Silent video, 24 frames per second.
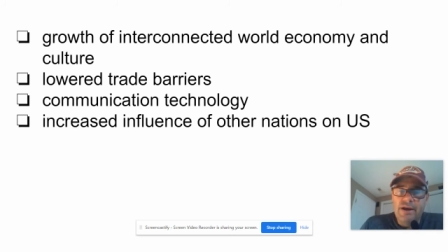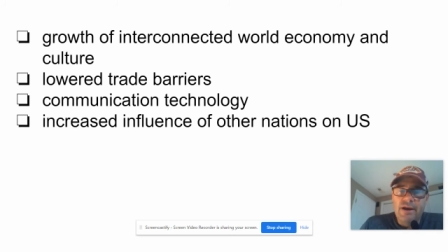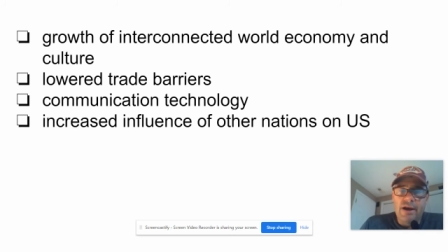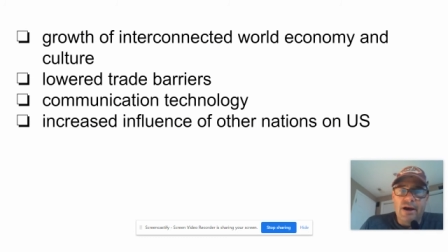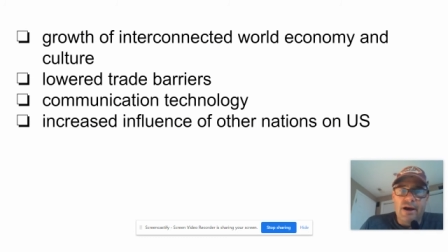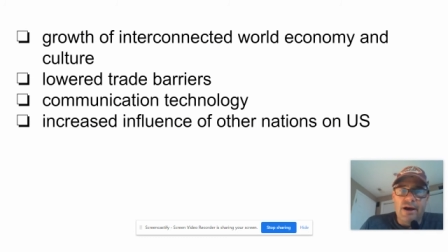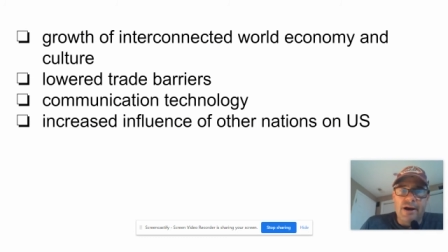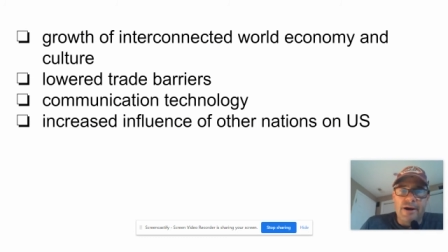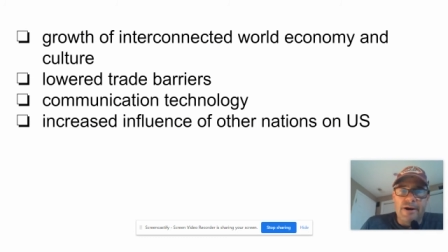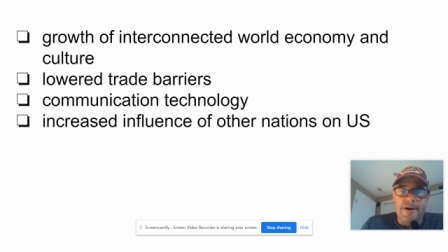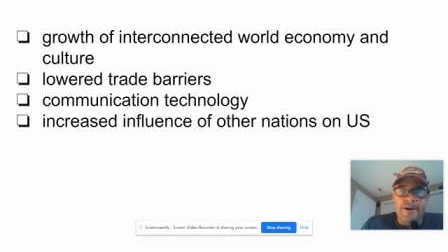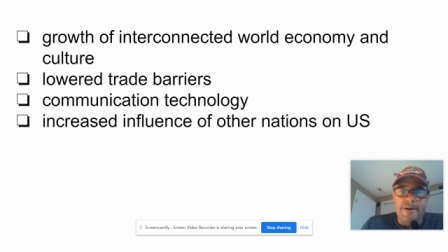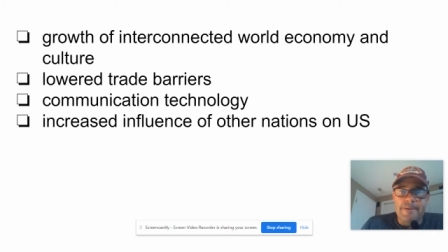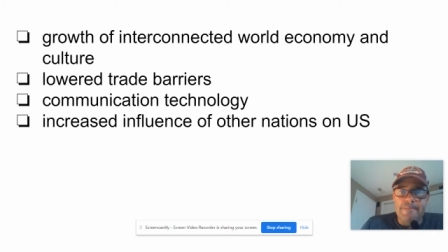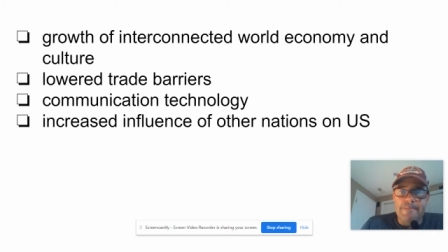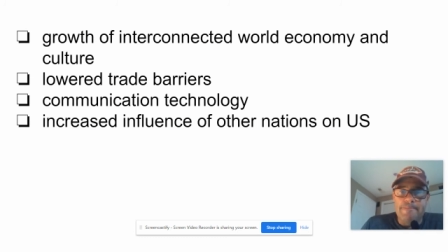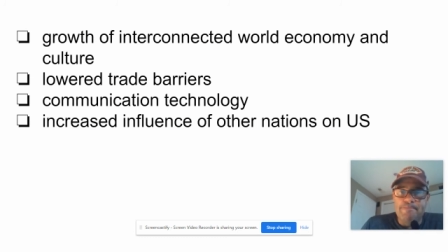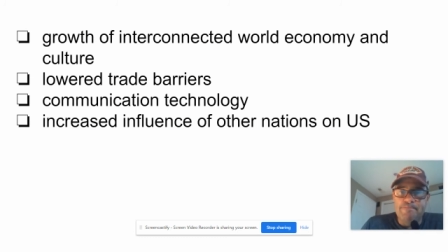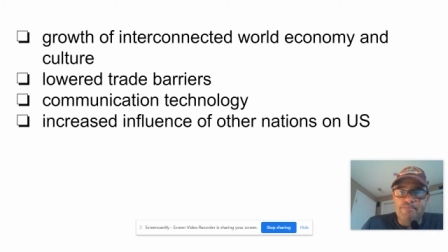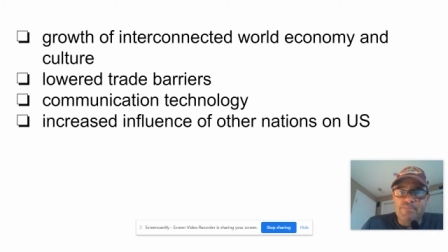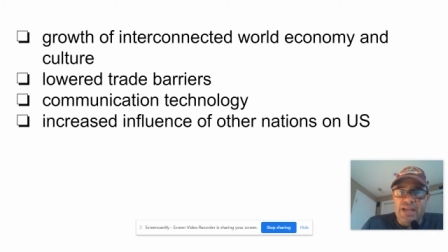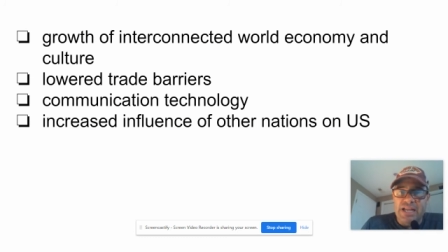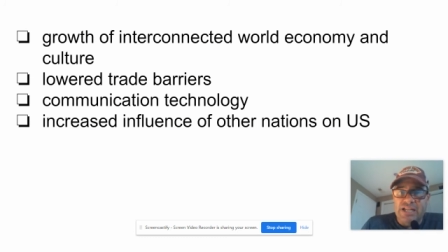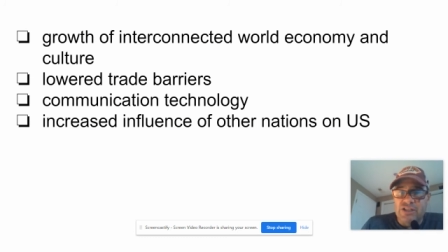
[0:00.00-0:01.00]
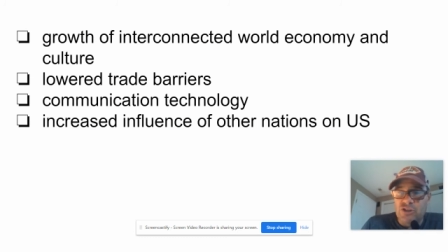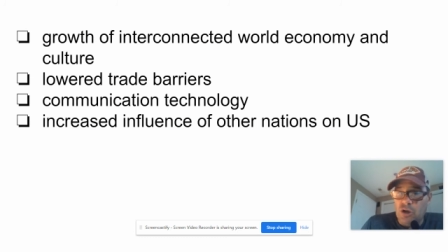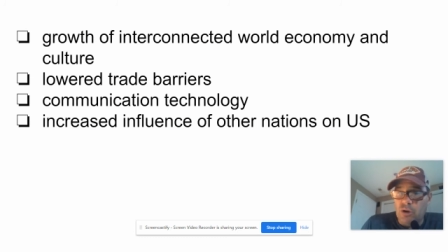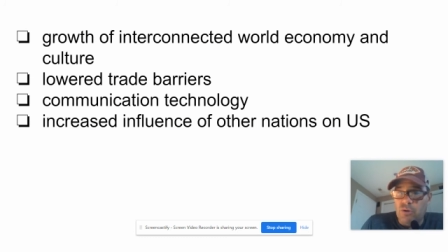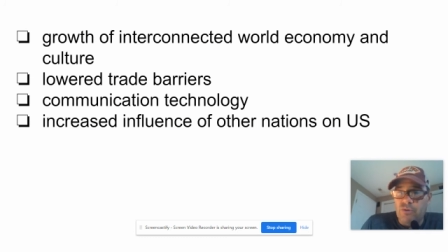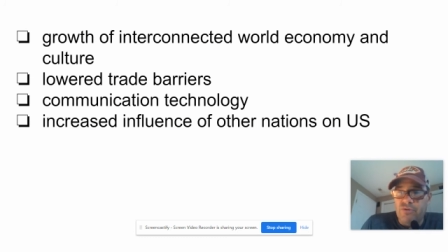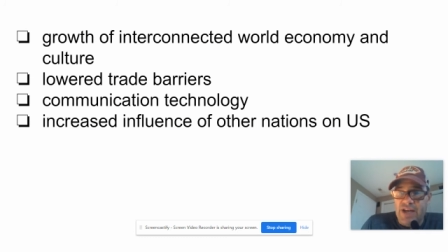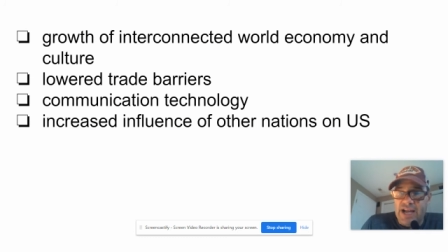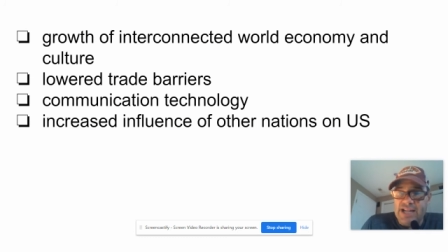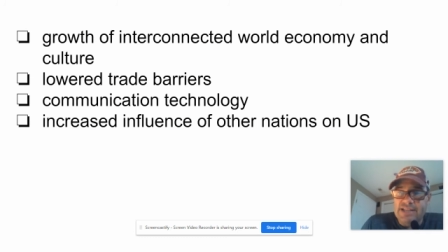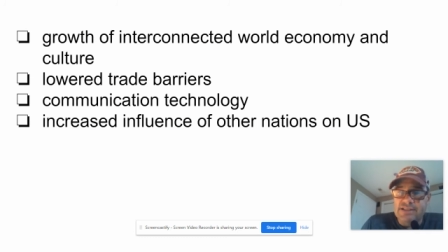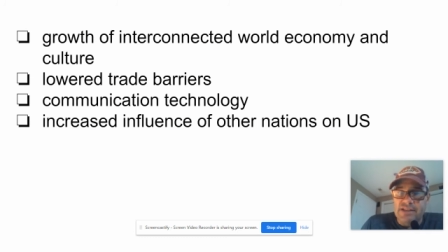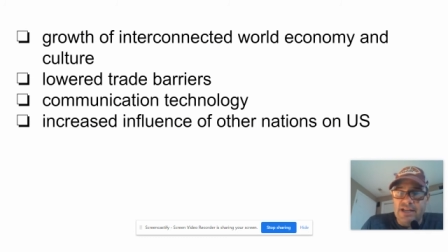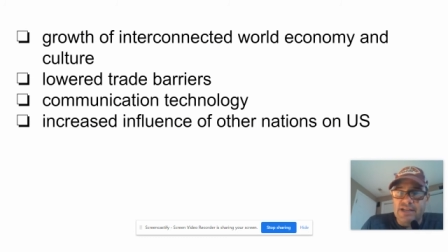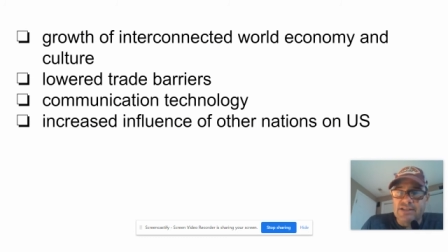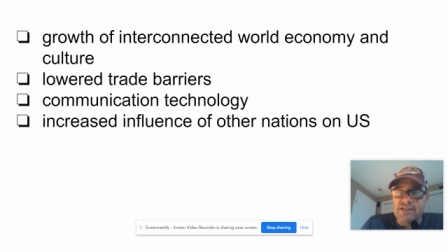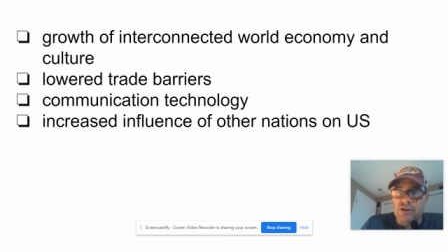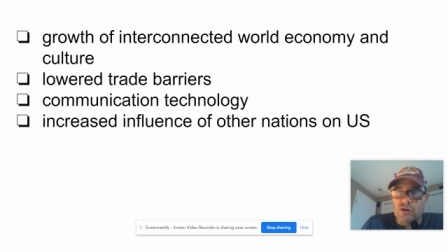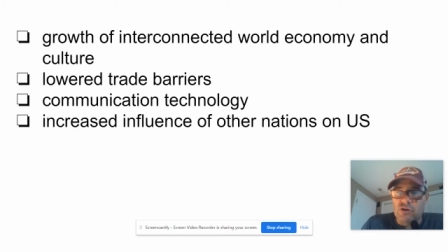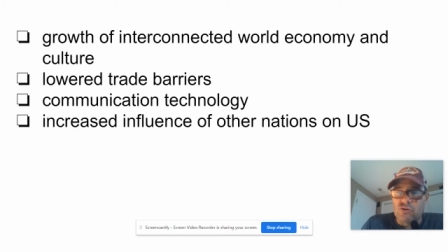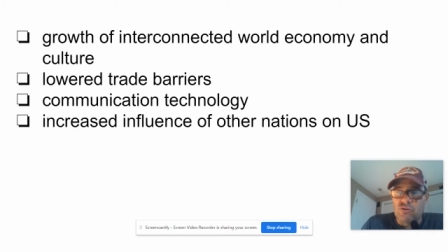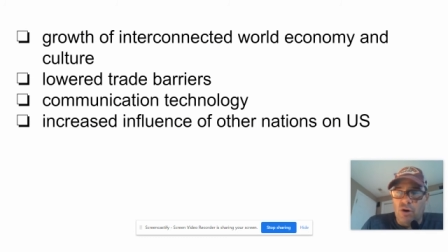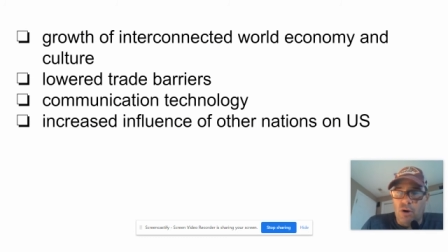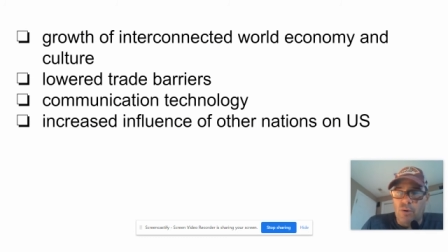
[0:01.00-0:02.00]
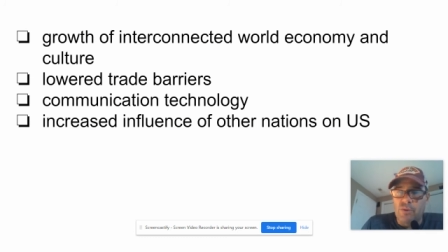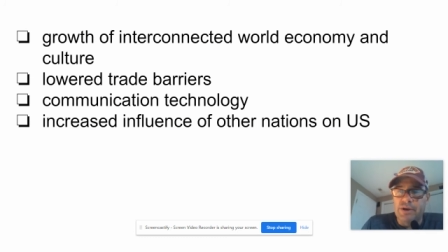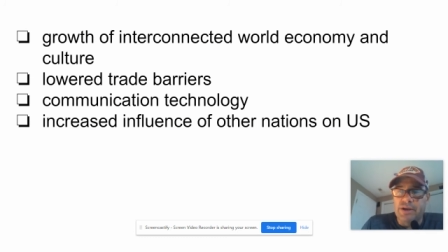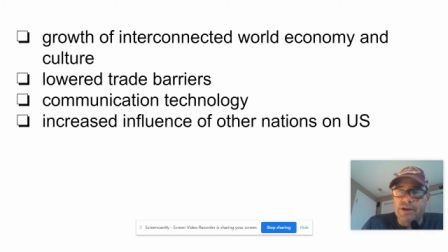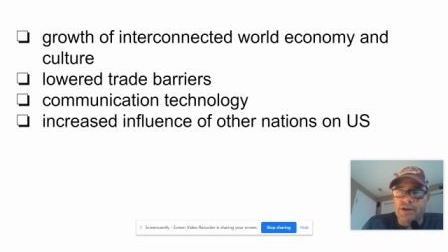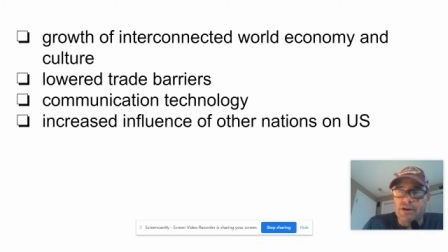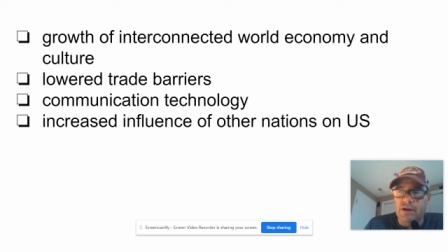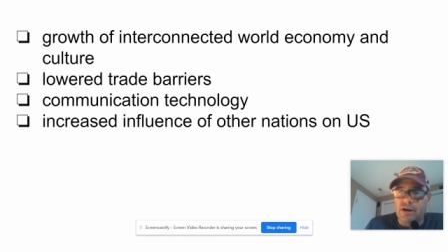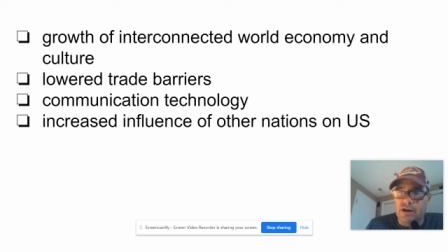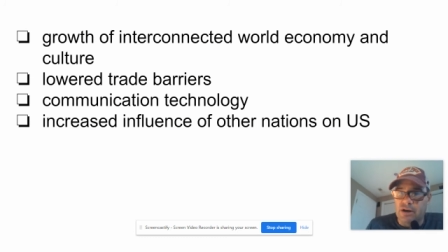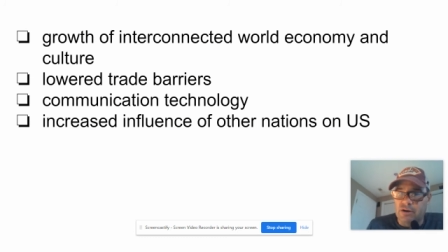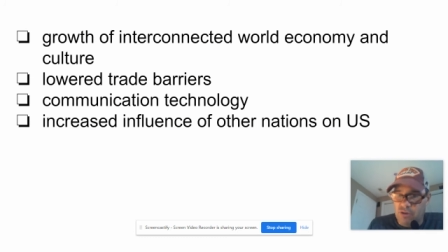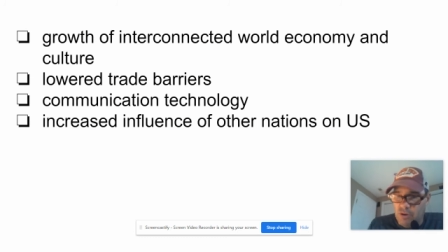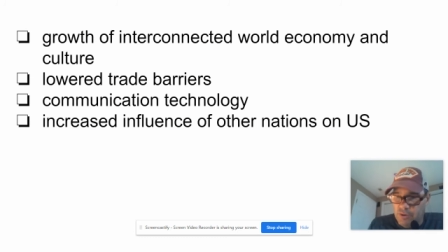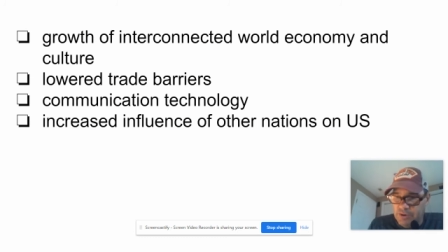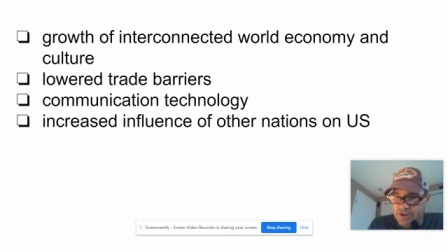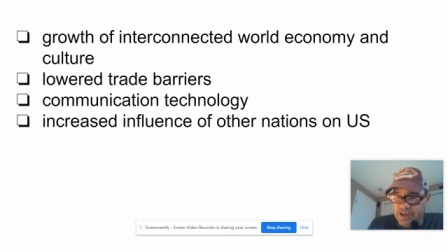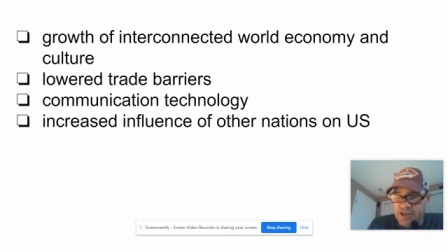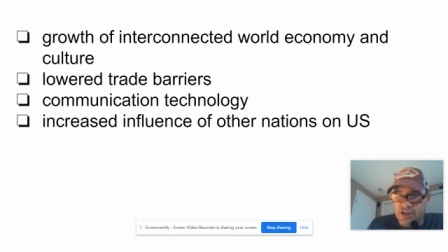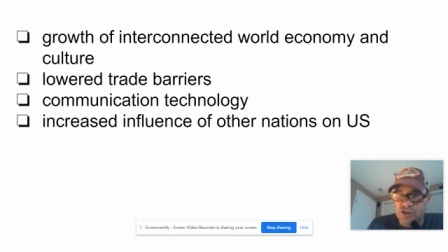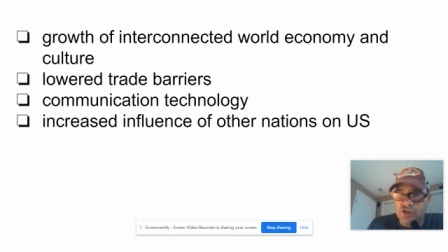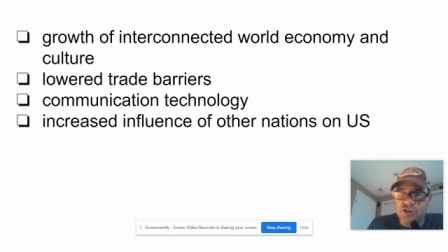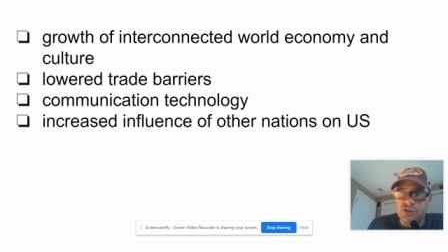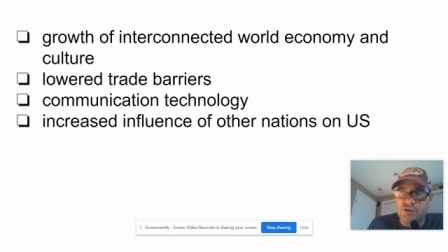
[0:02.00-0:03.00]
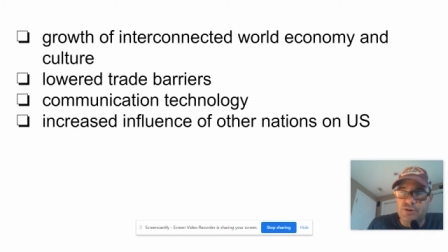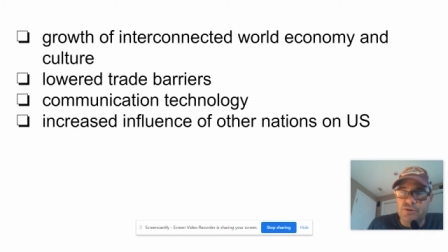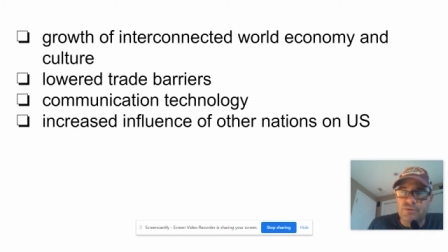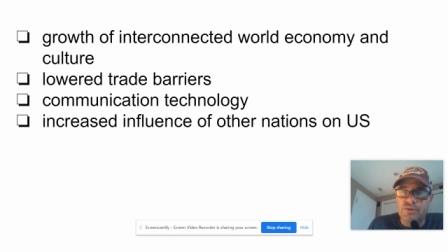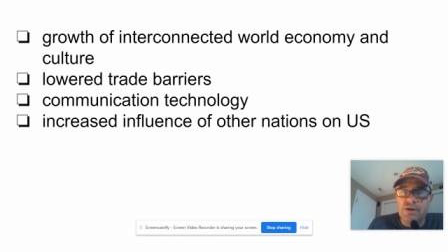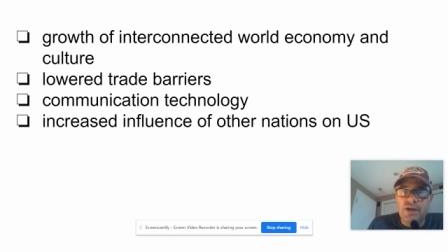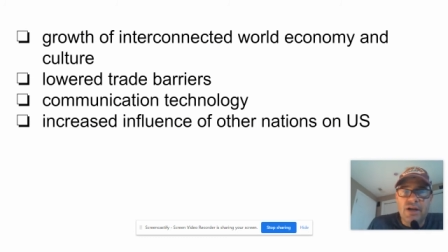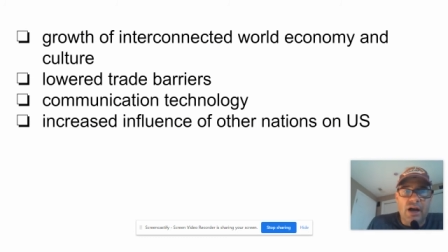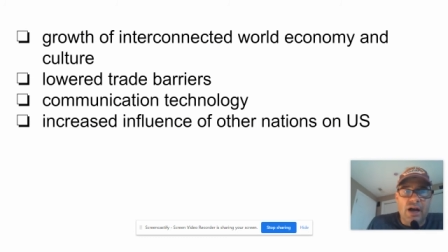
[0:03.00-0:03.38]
Um, and so that's that's a growing a growing issue.